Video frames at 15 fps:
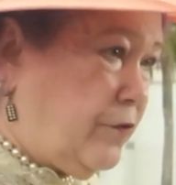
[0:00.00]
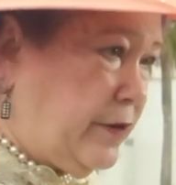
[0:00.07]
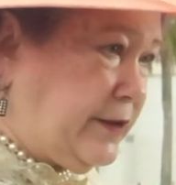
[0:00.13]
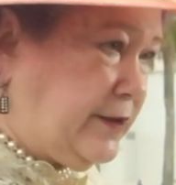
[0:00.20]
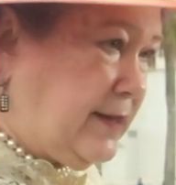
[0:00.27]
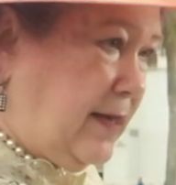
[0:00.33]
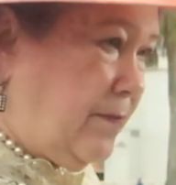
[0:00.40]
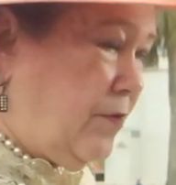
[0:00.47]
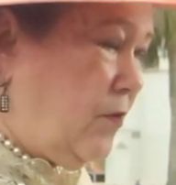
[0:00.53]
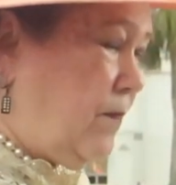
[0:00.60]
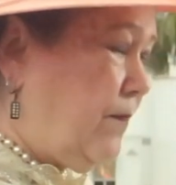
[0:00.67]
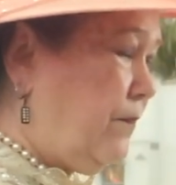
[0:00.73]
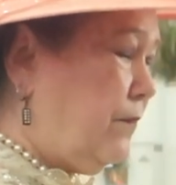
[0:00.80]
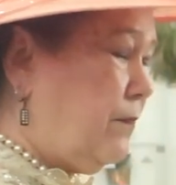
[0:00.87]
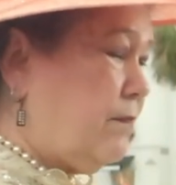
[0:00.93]
for example,
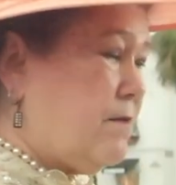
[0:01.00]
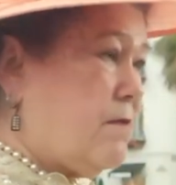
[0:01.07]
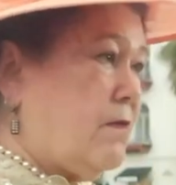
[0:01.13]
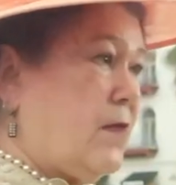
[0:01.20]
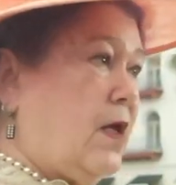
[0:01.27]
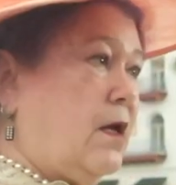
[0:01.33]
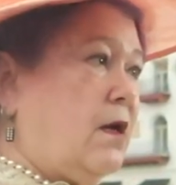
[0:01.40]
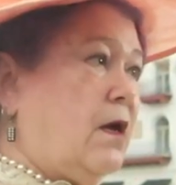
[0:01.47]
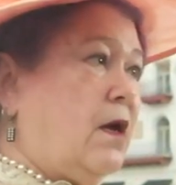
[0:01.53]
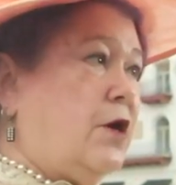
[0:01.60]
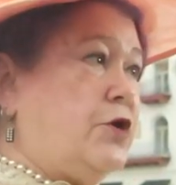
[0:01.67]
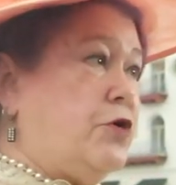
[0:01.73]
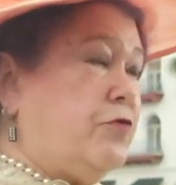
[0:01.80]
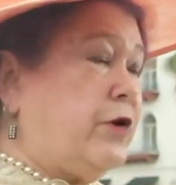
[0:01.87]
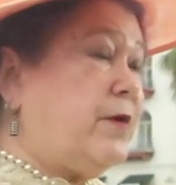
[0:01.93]

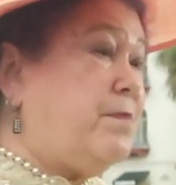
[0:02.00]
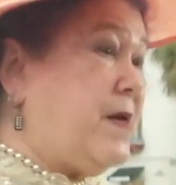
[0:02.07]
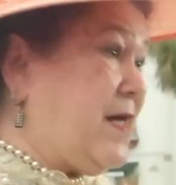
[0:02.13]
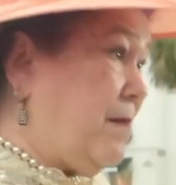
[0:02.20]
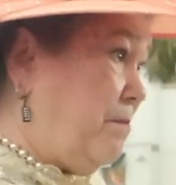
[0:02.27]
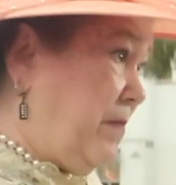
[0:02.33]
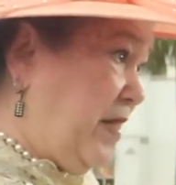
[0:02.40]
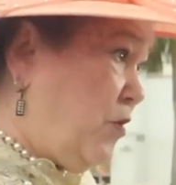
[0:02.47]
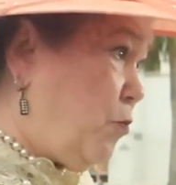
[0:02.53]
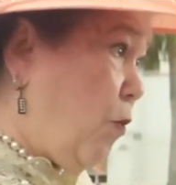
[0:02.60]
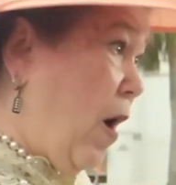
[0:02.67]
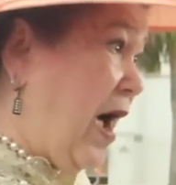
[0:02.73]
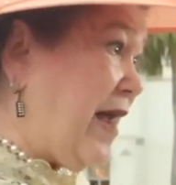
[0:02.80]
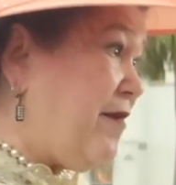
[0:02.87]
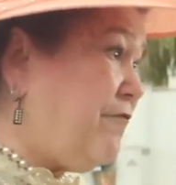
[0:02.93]
you could be a
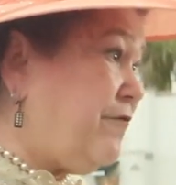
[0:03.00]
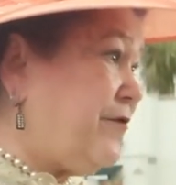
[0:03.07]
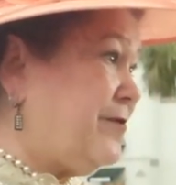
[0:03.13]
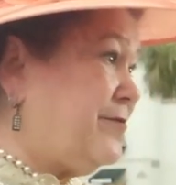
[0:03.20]
midwife,